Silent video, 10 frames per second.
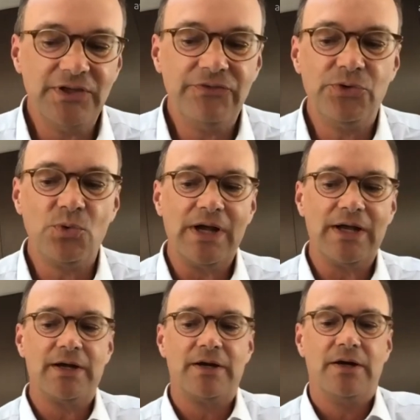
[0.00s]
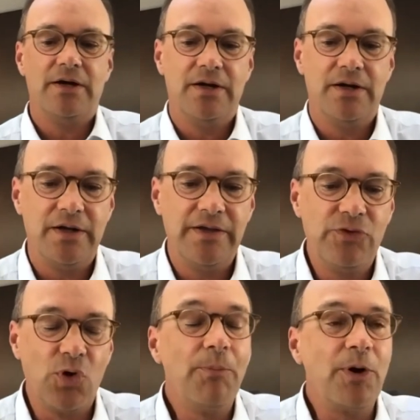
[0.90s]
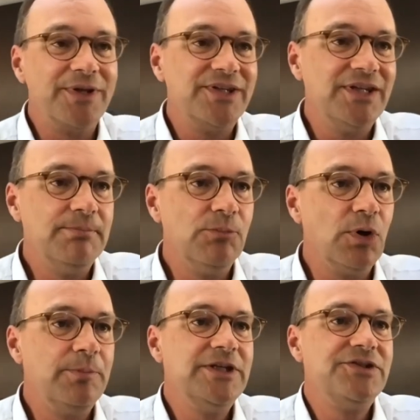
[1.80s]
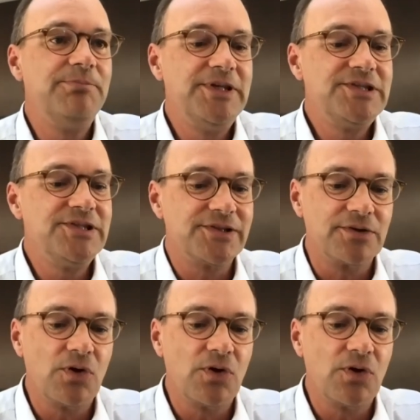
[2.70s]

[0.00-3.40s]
if you operate in mobility business,